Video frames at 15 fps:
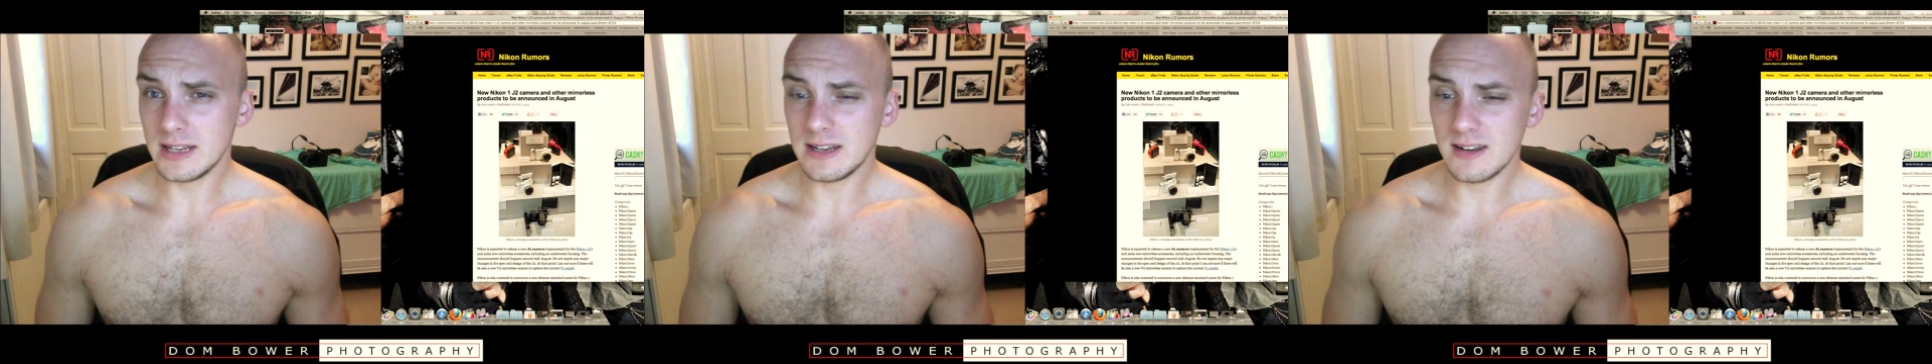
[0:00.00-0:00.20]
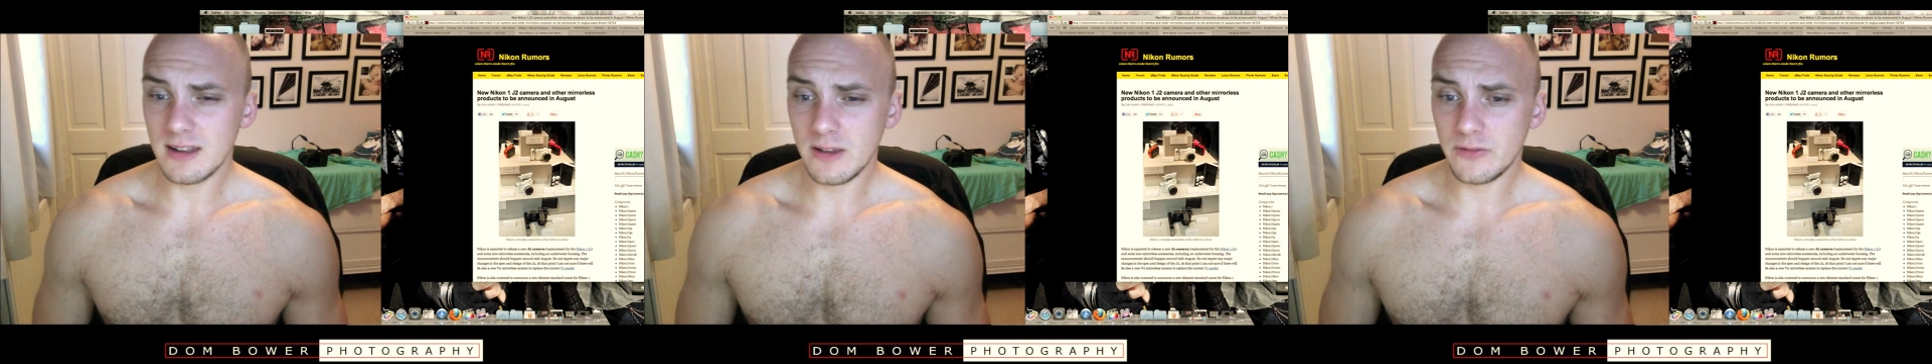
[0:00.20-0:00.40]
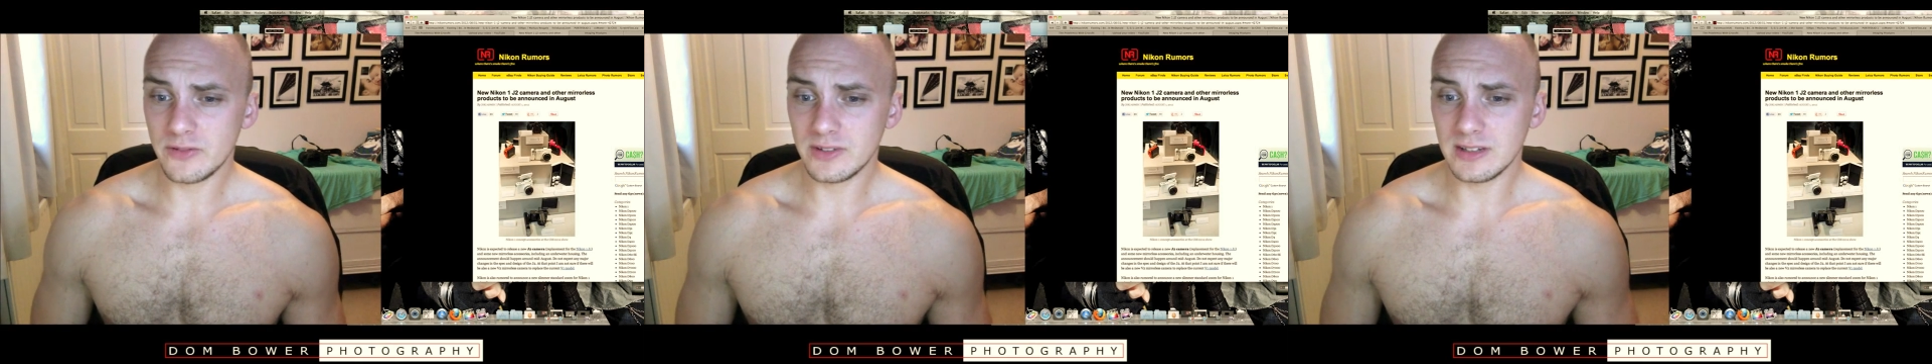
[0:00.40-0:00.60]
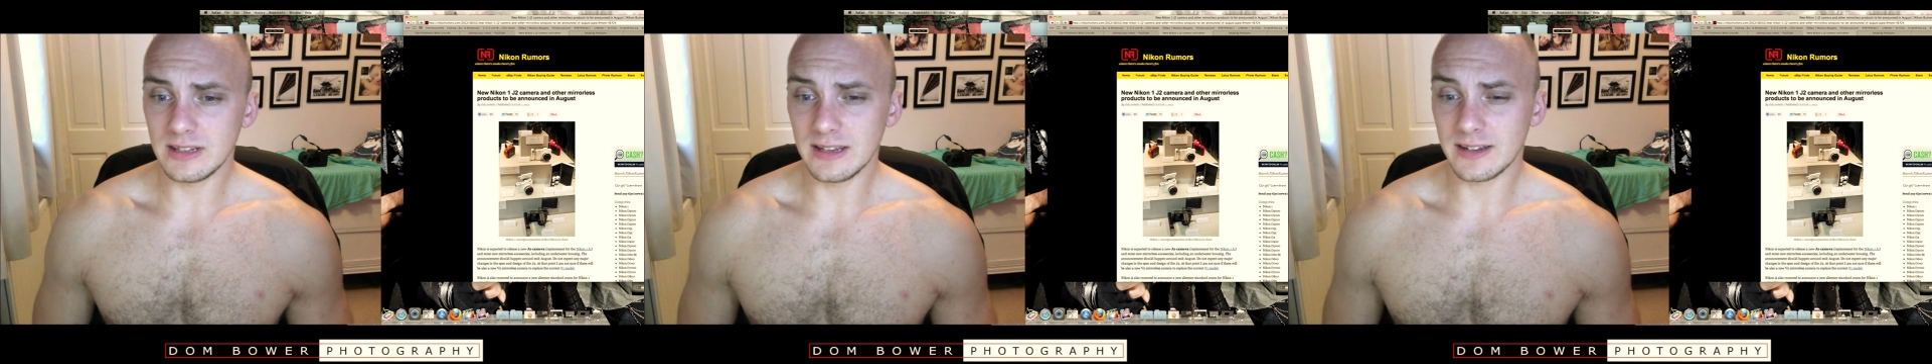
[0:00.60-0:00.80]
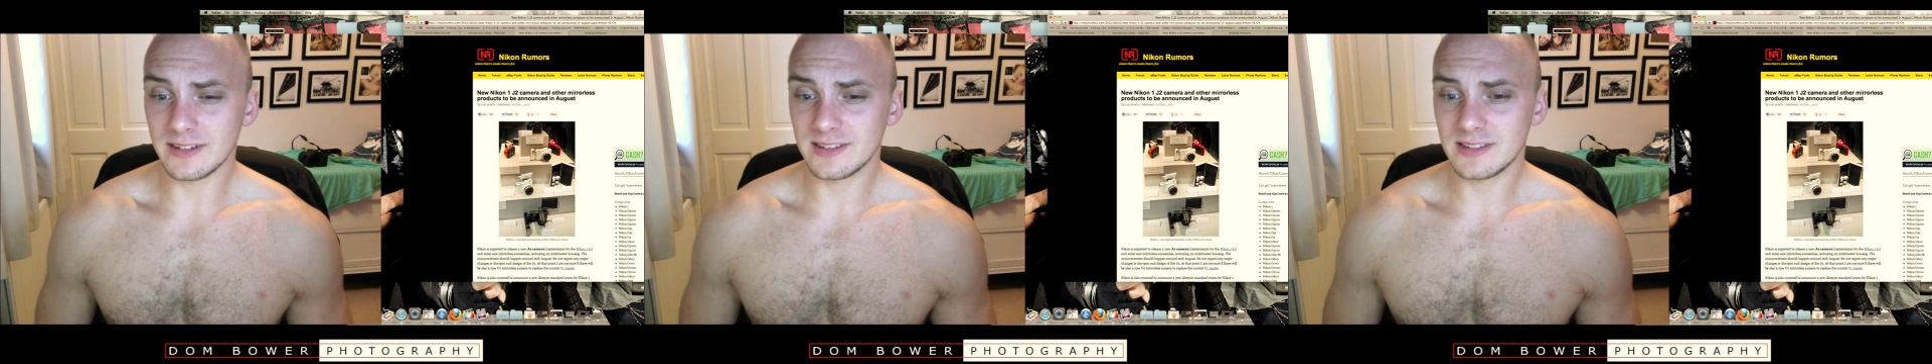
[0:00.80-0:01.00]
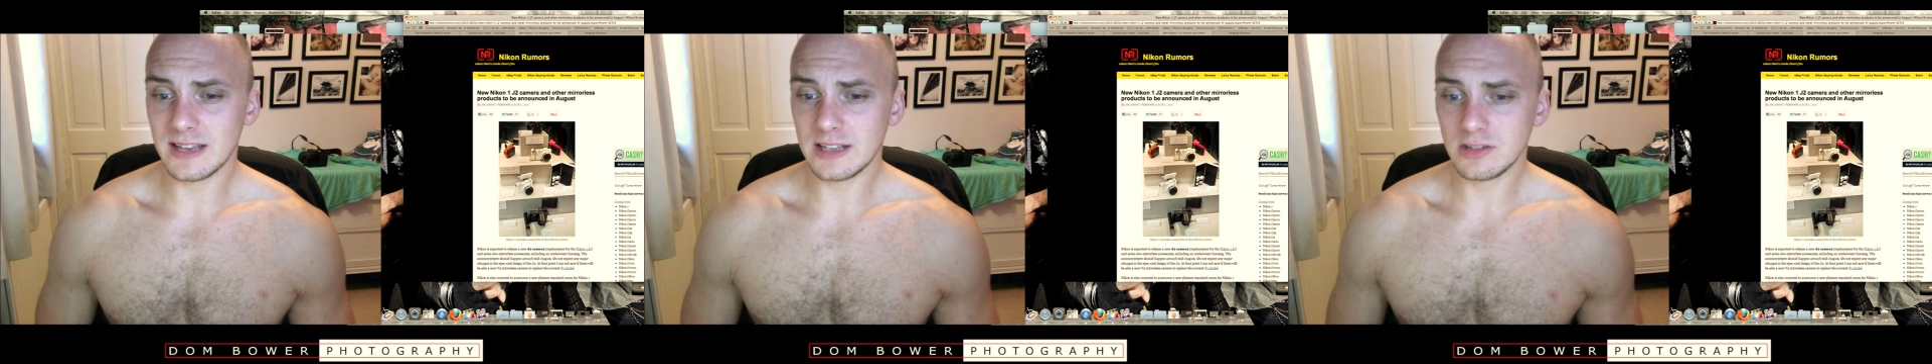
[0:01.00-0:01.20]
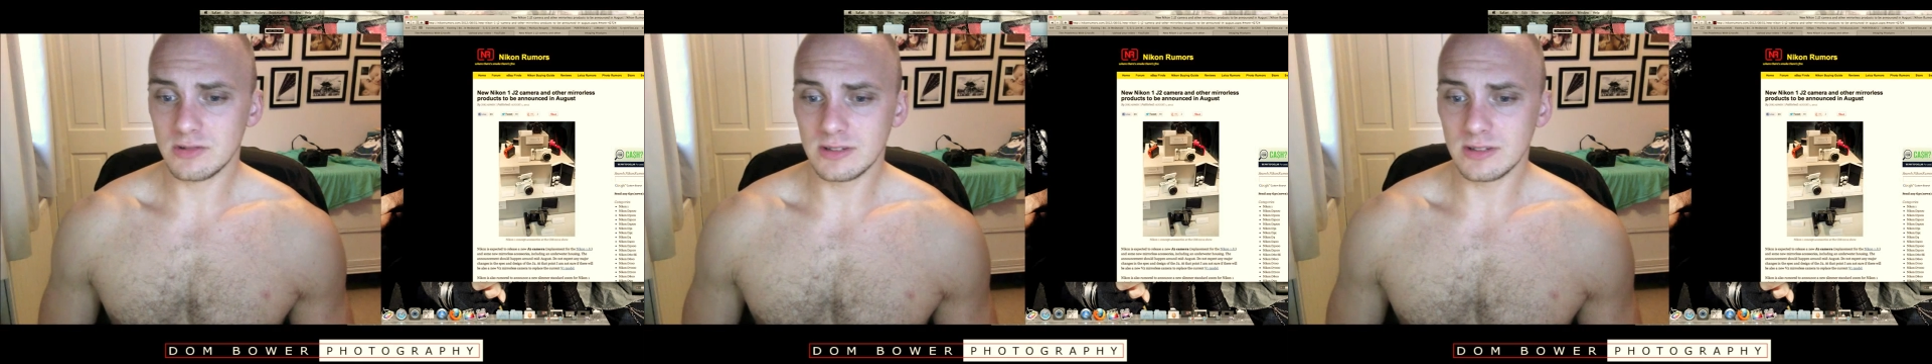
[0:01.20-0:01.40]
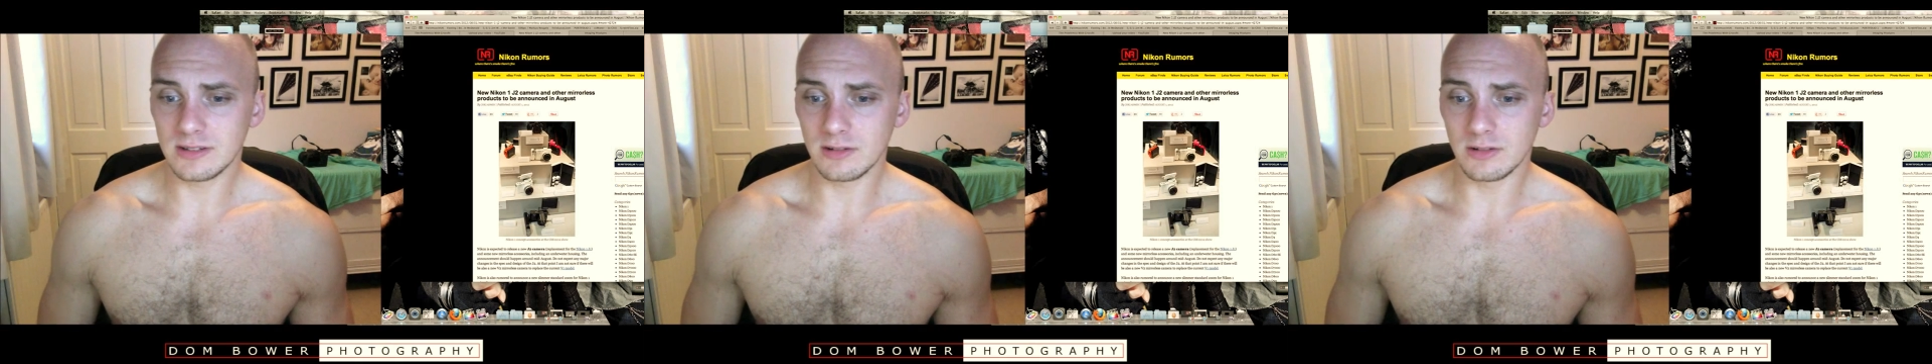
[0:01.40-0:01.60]
nifty
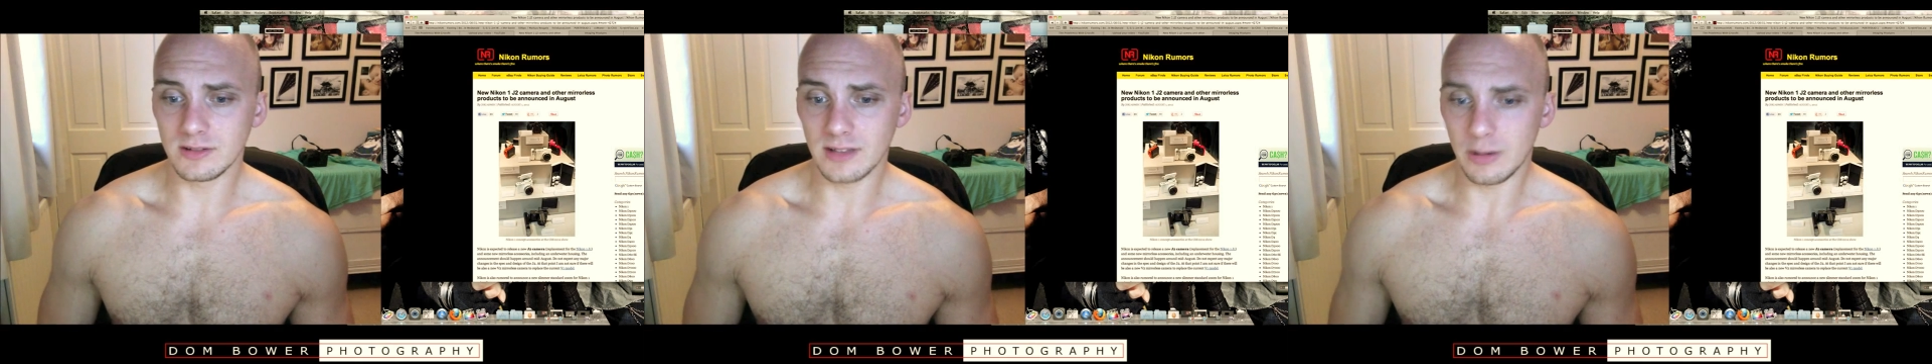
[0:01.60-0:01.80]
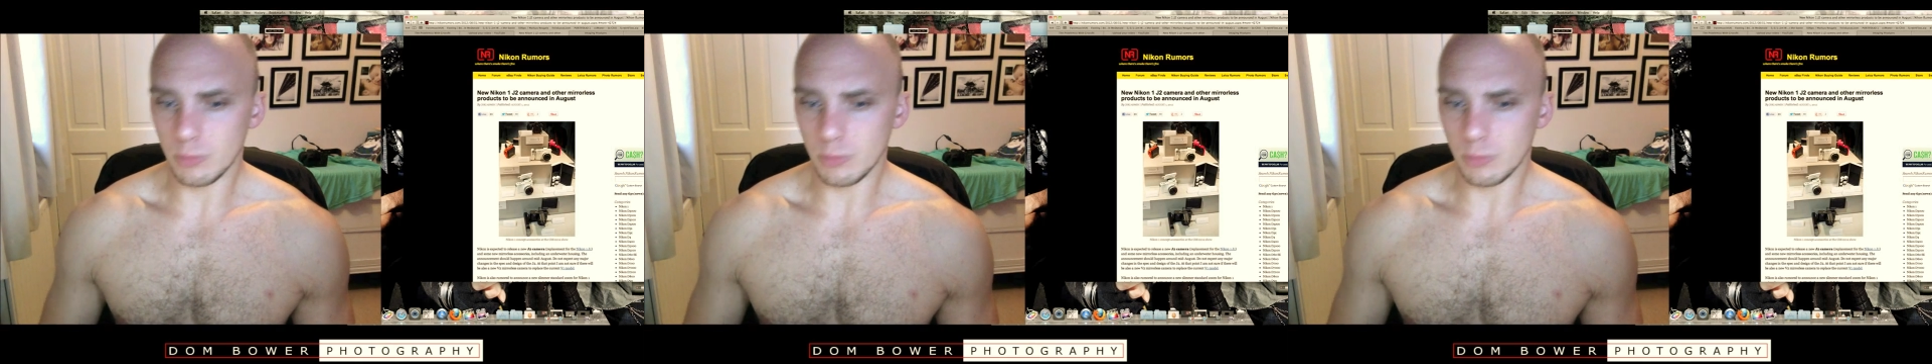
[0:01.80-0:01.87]
accessories, it looks like.